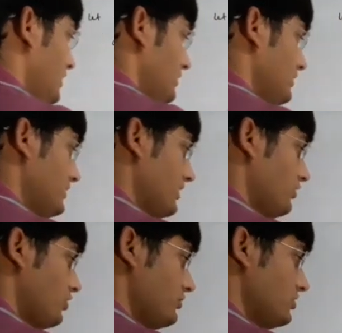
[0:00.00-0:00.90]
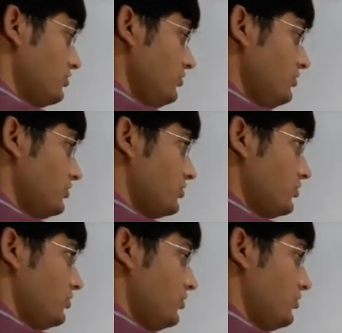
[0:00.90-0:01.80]
This cannot be 0,
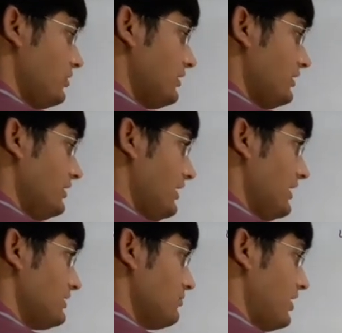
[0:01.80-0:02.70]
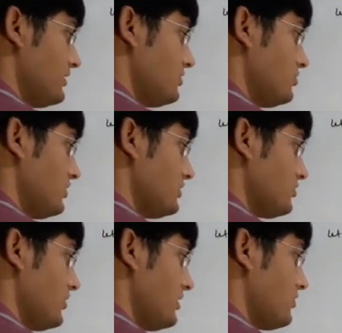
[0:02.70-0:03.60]
so we will get h minus 2k
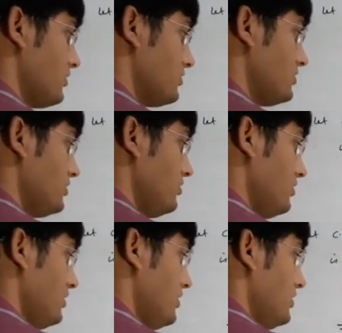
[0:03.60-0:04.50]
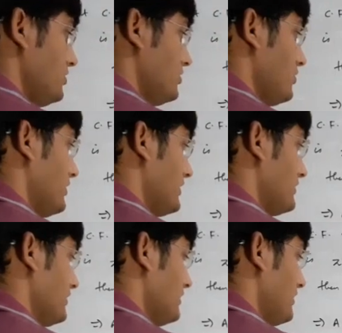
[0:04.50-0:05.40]
square equal to 0. So we can
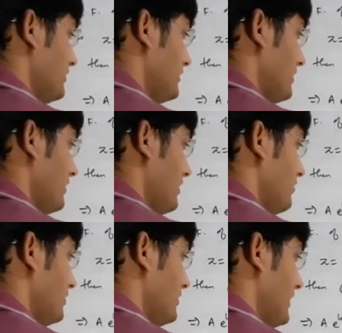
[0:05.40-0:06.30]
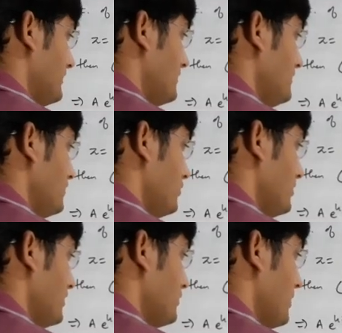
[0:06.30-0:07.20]
say that our h is
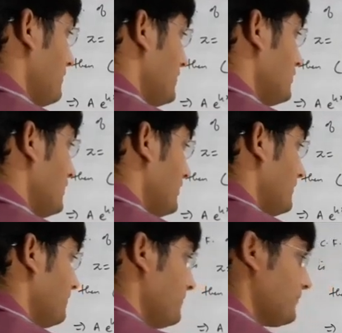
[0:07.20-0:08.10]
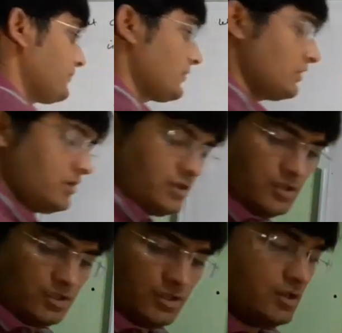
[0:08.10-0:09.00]
2k square plus 1.
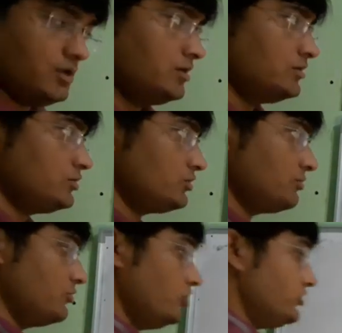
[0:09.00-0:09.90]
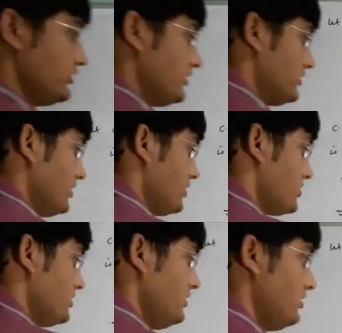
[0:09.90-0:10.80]
So the most general
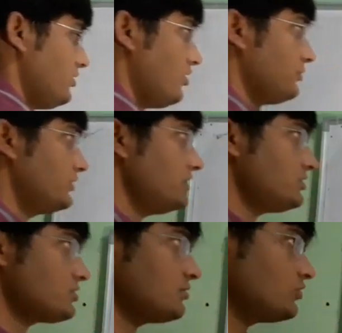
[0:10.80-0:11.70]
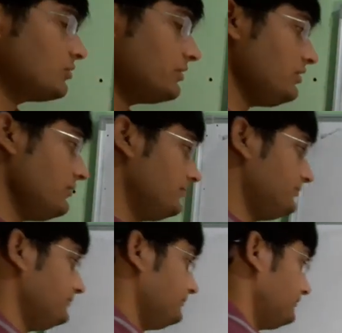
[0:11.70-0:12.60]
solution of this term will be,
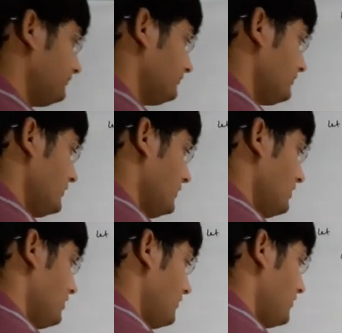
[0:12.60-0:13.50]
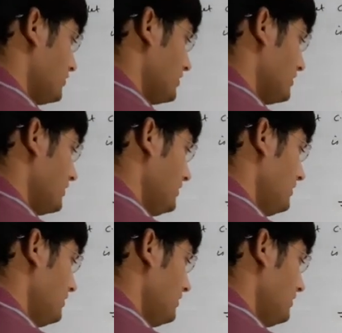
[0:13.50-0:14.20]
therefore general